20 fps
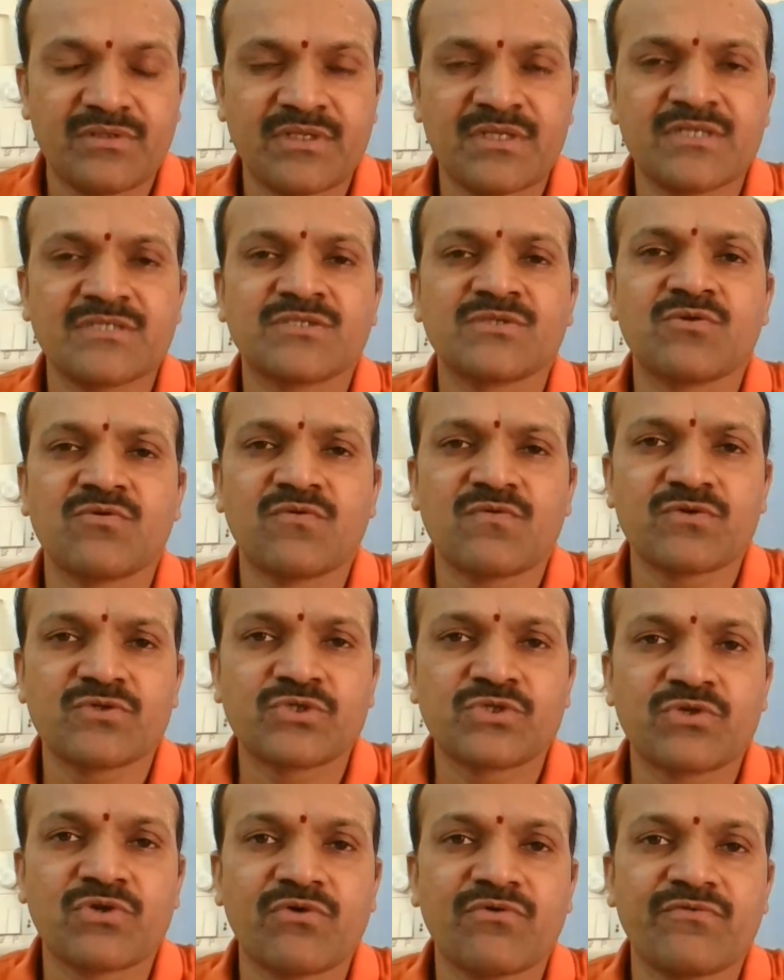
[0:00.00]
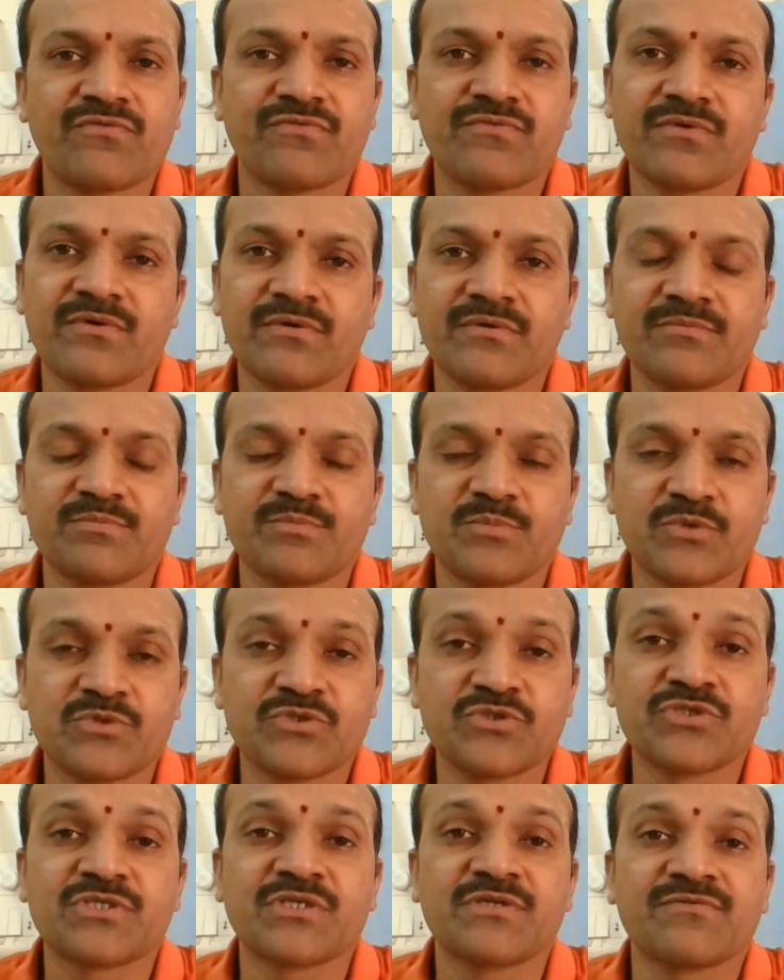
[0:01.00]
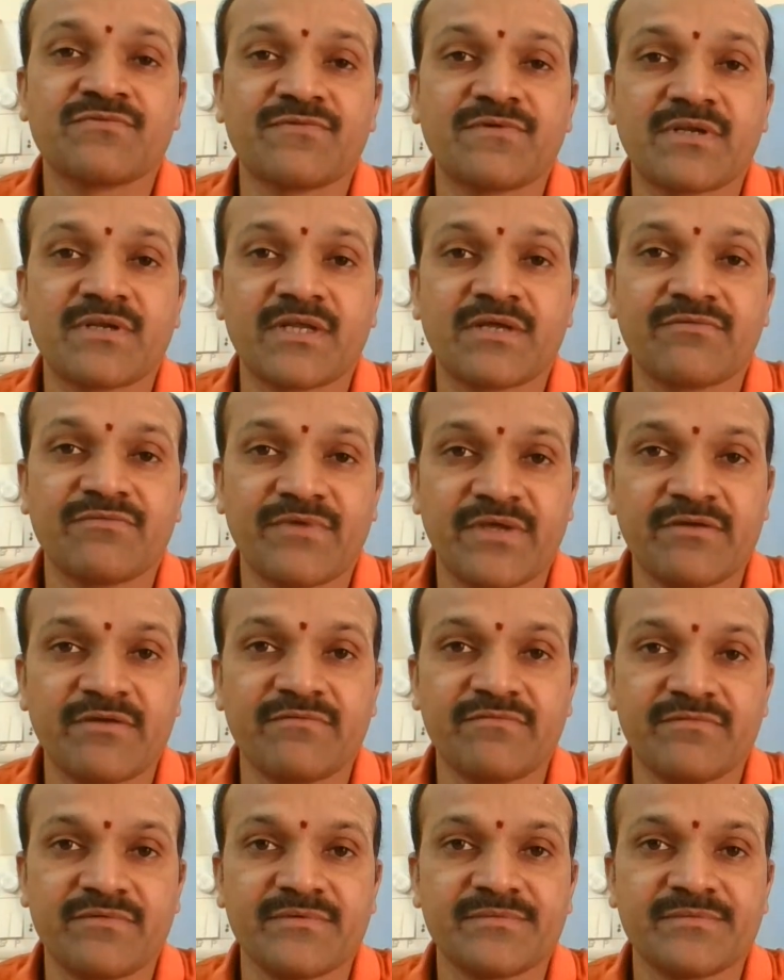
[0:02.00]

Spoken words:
There is no question of position for a wave.